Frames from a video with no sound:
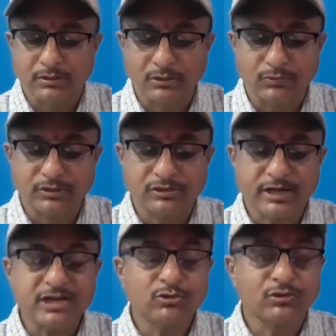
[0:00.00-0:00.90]
he was
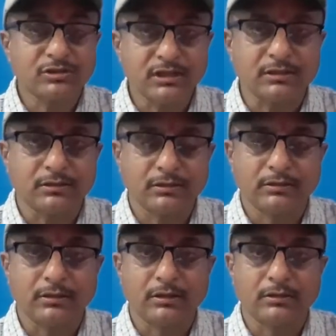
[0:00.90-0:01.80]
trying to stick
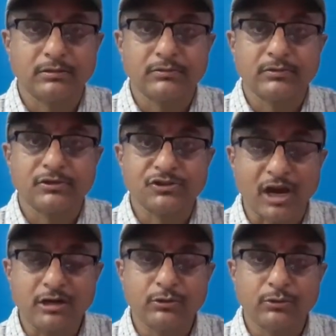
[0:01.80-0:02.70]
the
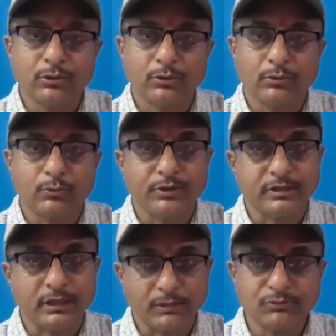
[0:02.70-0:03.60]
shadow
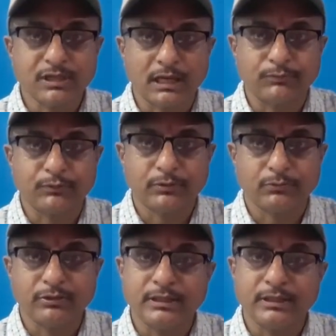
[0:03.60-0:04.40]
with himself with